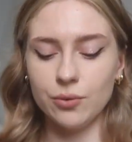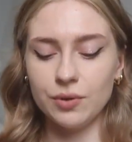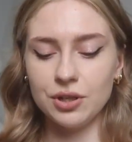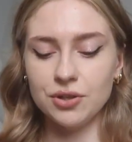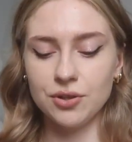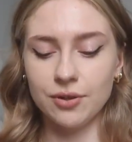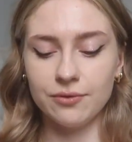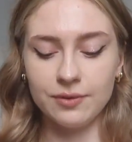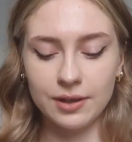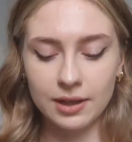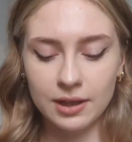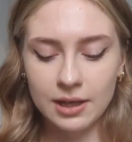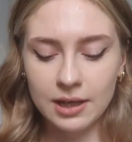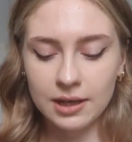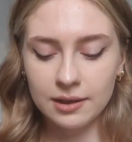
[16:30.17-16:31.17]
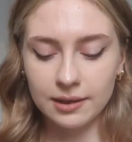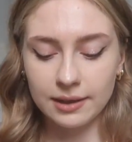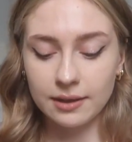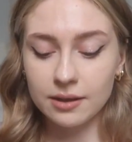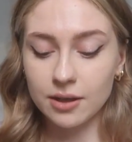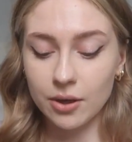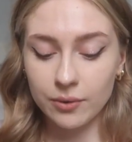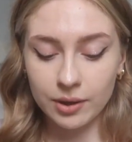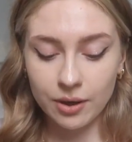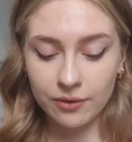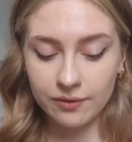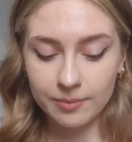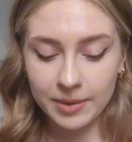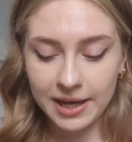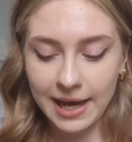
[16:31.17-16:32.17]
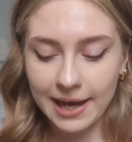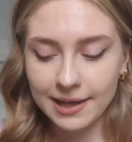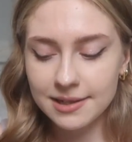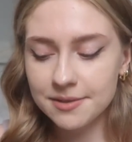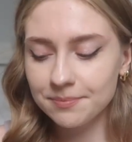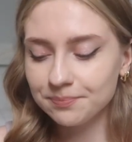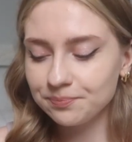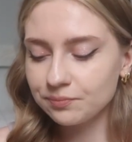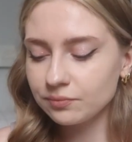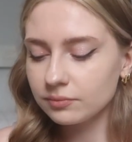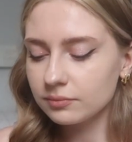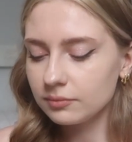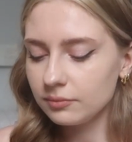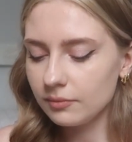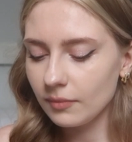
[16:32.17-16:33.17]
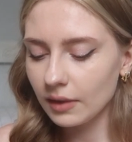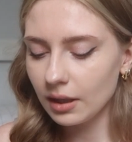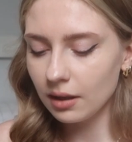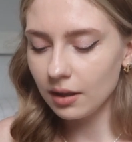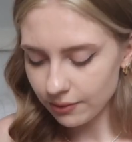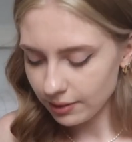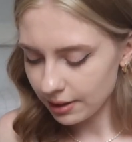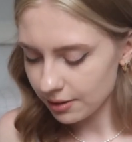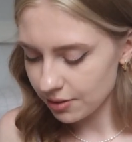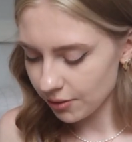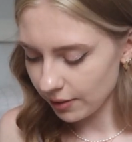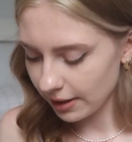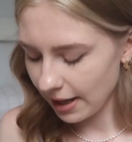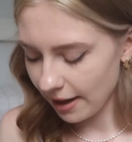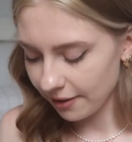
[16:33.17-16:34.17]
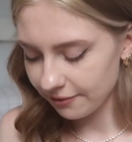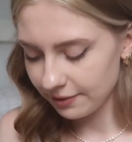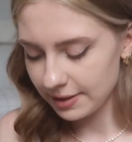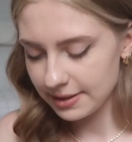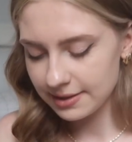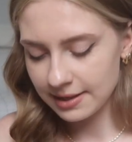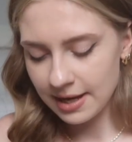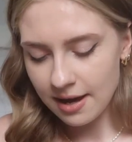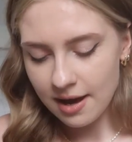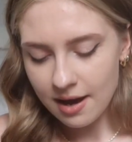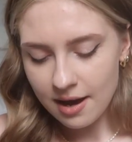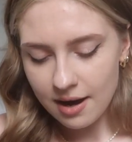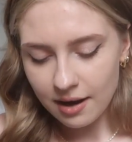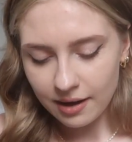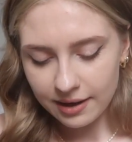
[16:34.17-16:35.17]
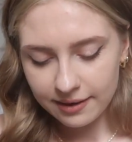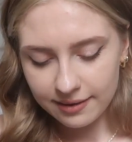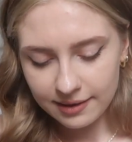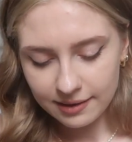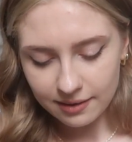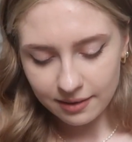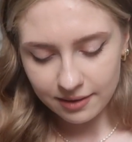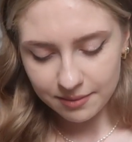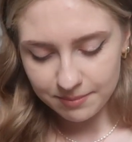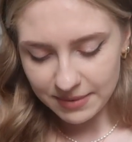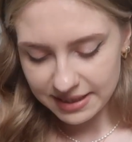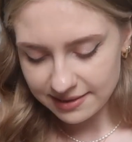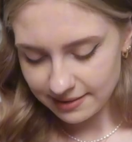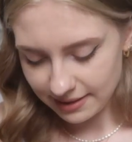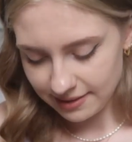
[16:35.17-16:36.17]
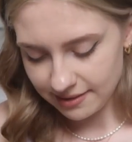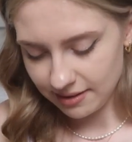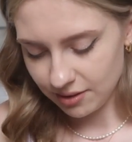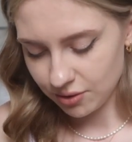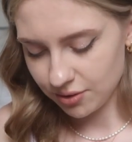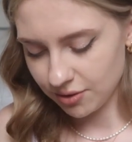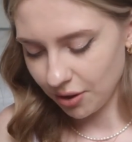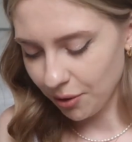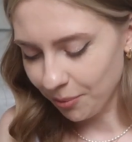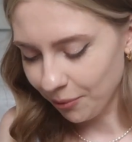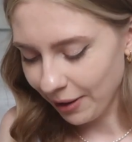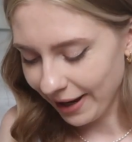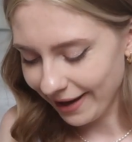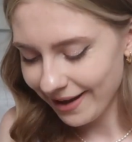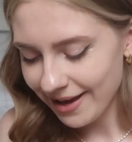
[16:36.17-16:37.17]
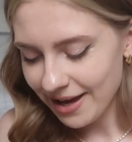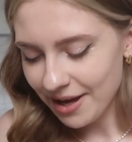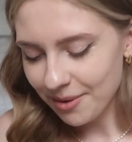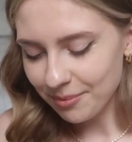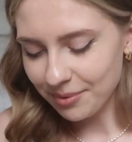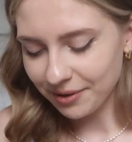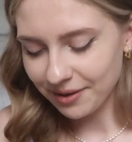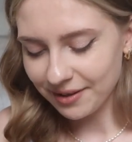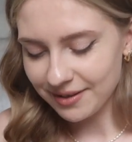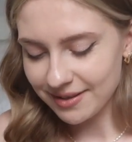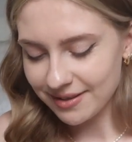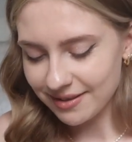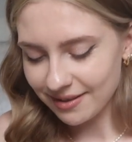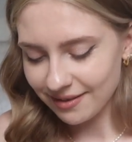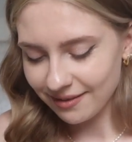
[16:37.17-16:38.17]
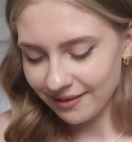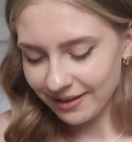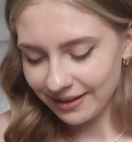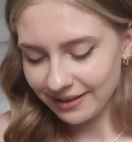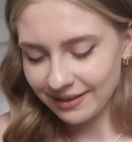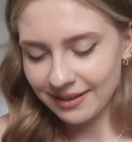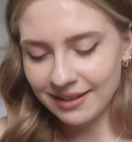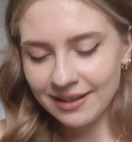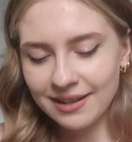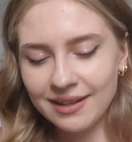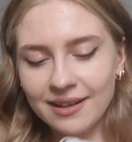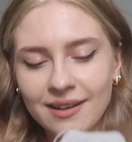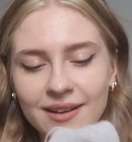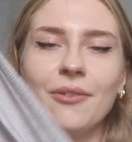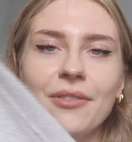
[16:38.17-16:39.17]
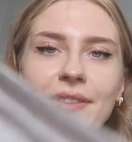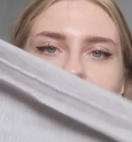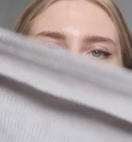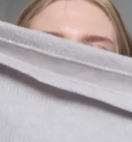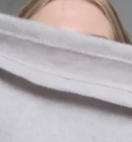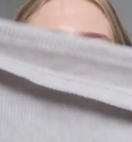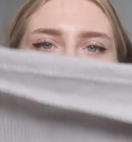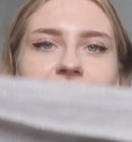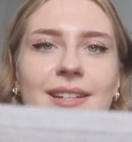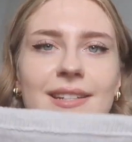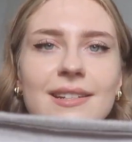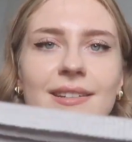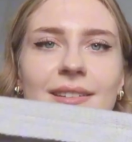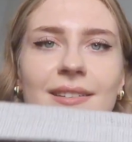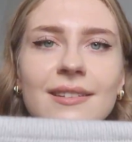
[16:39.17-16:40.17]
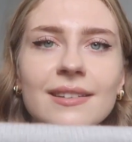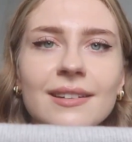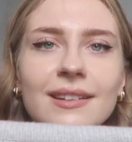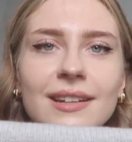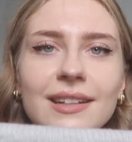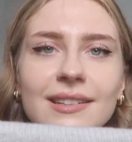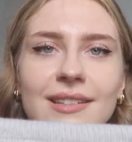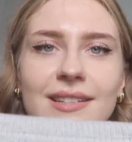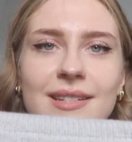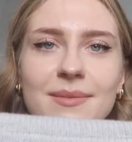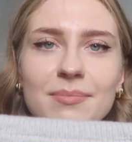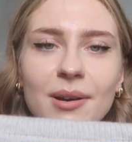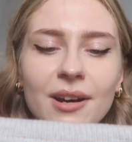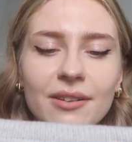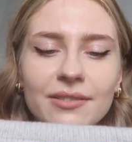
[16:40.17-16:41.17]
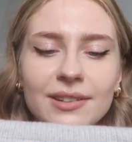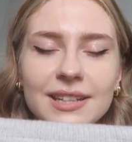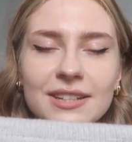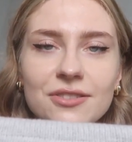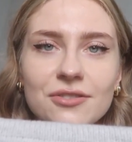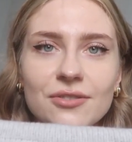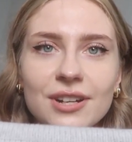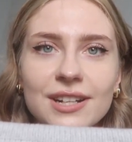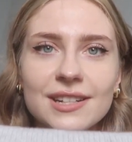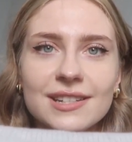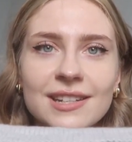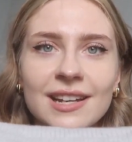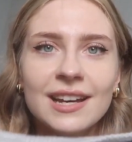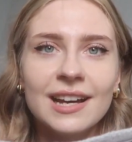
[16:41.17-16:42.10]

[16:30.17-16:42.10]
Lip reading: no issue of it like going over my head. The only issue I have is I think I missed a stitch somewhere, because like on this side it is perfectly straight,